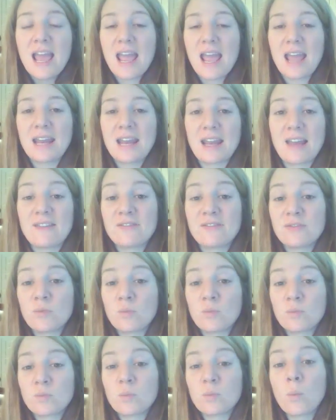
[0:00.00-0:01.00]
and I've
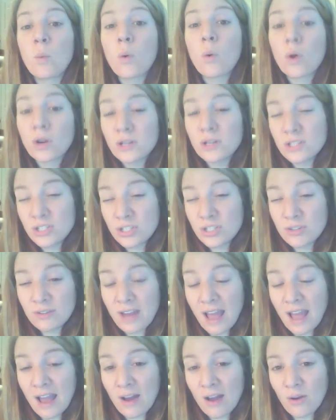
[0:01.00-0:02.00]
warned you
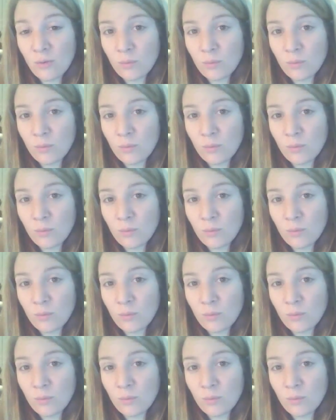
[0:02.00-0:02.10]
now.